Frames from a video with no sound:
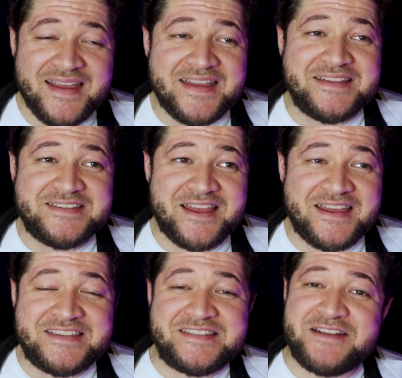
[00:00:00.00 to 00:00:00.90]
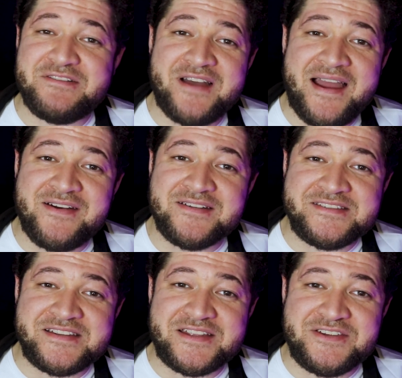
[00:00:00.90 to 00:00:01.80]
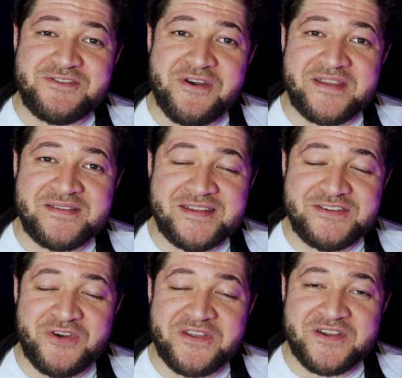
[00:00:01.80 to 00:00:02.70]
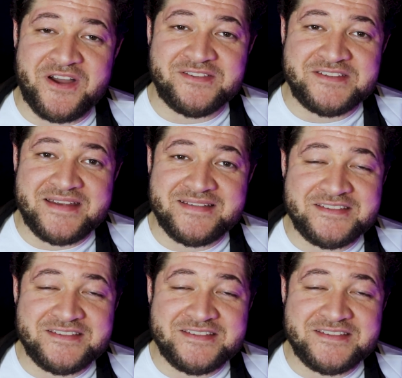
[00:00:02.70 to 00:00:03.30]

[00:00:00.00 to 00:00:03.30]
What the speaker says: is still there and still enjoying the content.